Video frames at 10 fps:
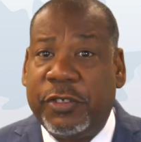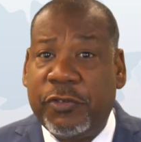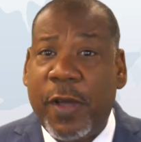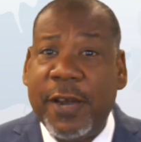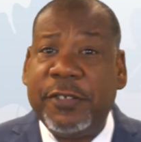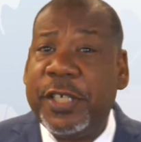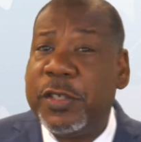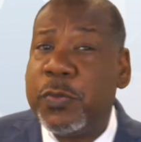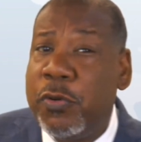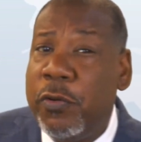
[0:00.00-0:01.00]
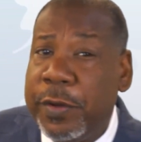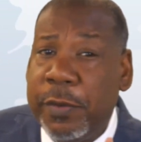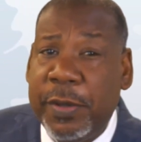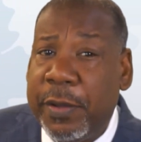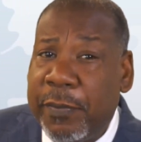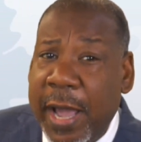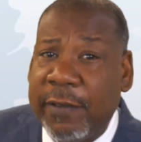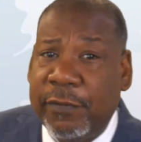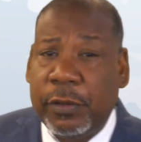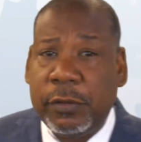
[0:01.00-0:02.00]
strategy has proven to be
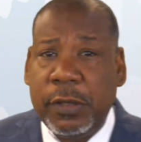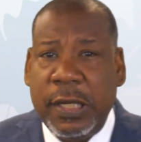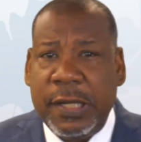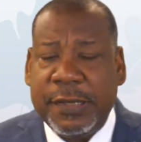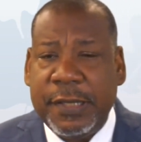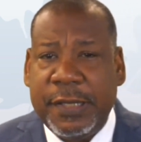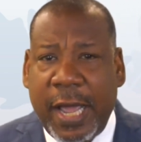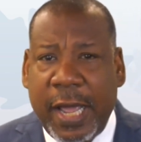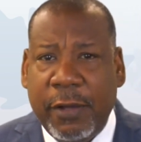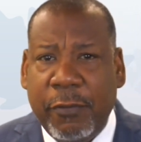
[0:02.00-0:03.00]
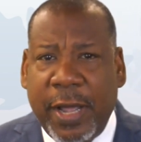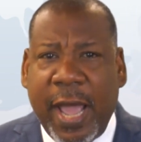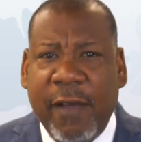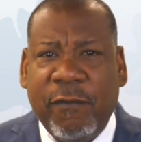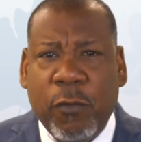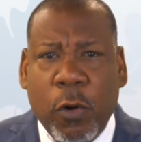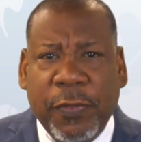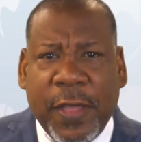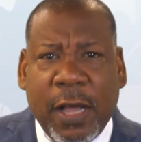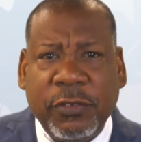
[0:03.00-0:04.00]
impactful. Today, we have
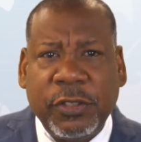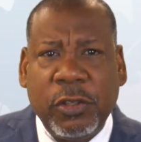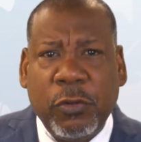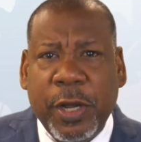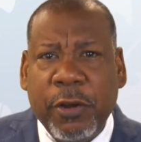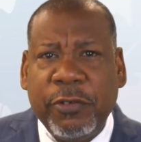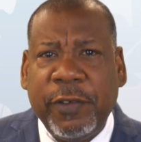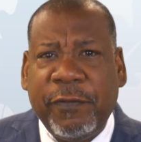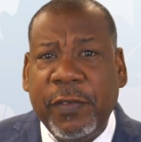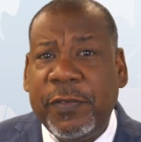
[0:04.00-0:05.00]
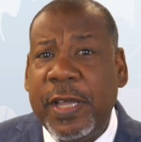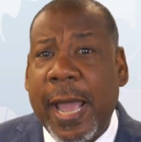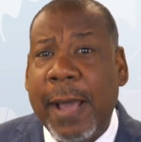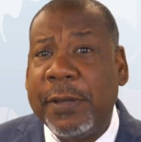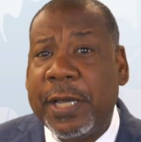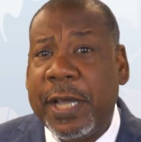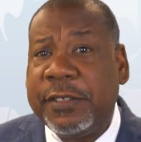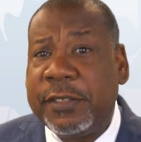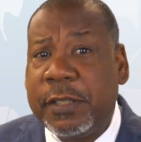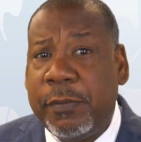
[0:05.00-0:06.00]
4,350
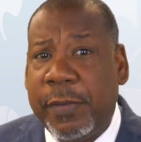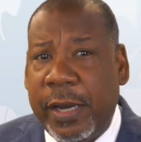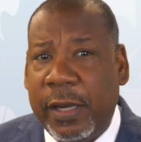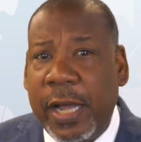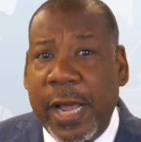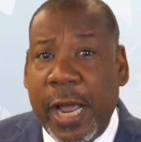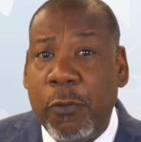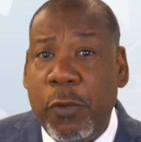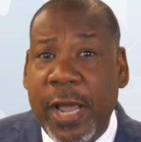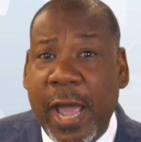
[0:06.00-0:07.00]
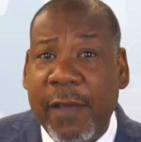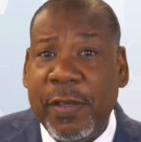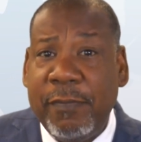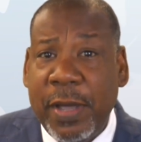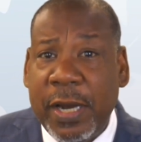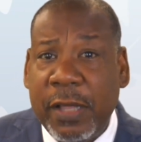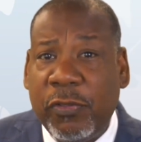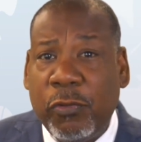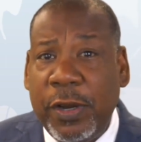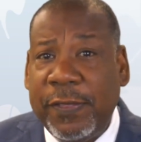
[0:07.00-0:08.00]
applications submitted, and we have
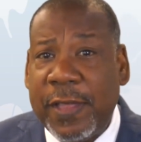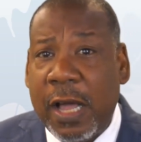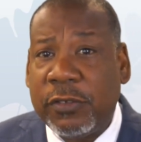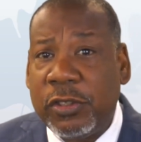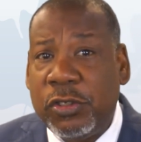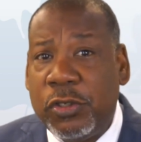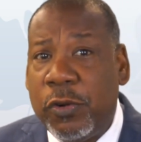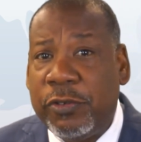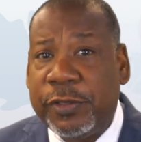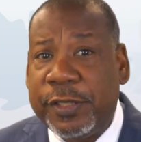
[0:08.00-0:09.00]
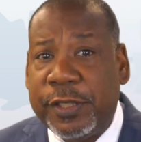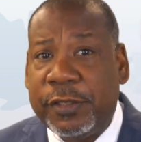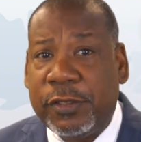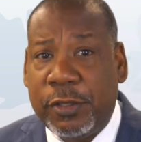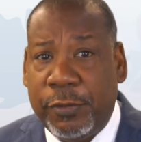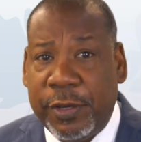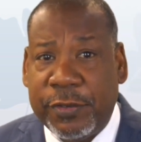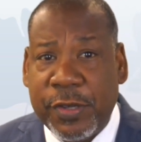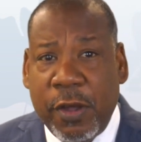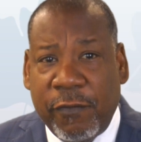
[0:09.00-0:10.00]
admitted 3,210
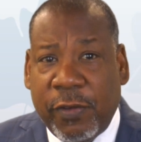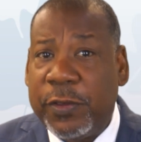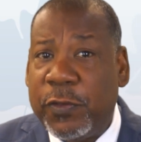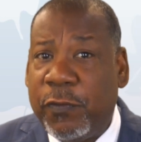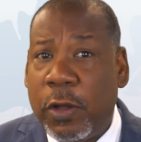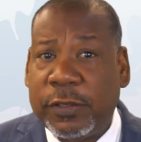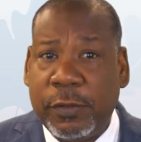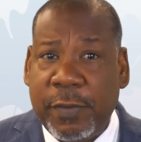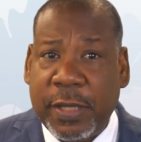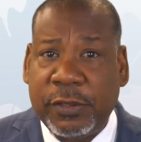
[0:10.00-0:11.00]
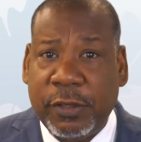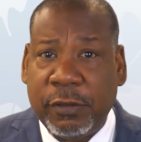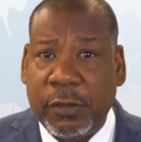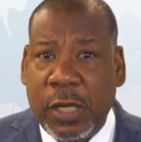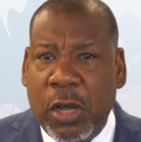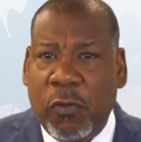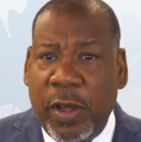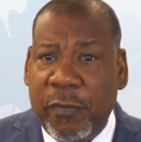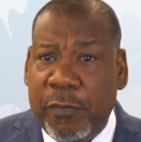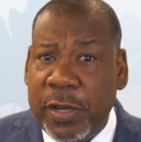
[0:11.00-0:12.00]
students for this fall semester.
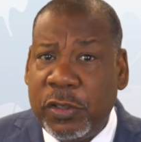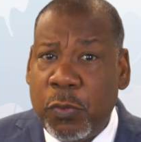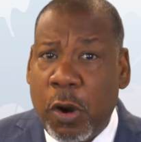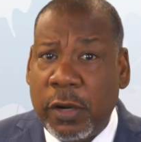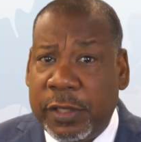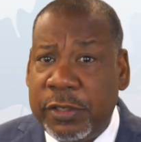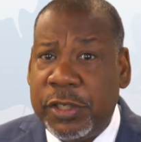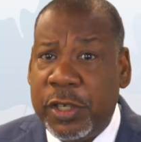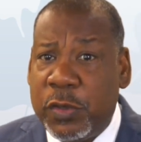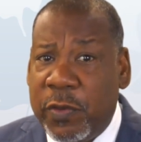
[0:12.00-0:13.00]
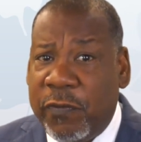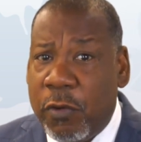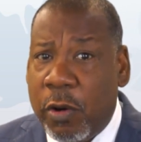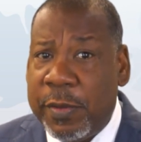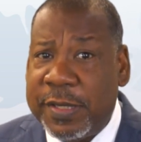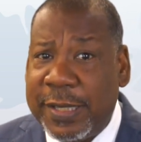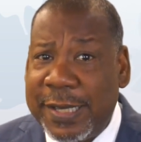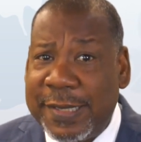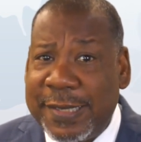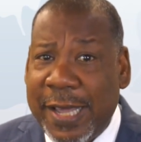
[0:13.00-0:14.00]
We have benchmarked this year's performance
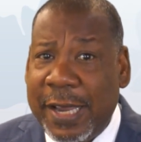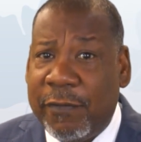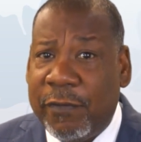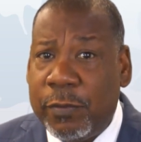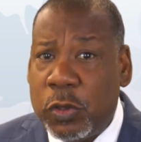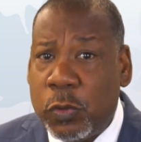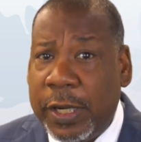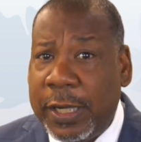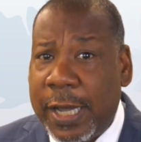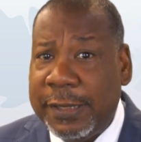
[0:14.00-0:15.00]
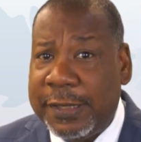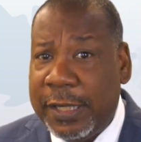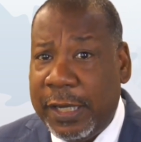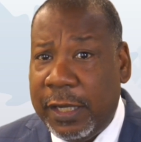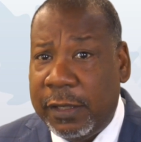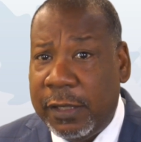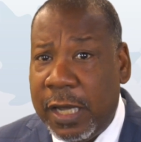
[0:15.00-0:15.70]
against data from 2019.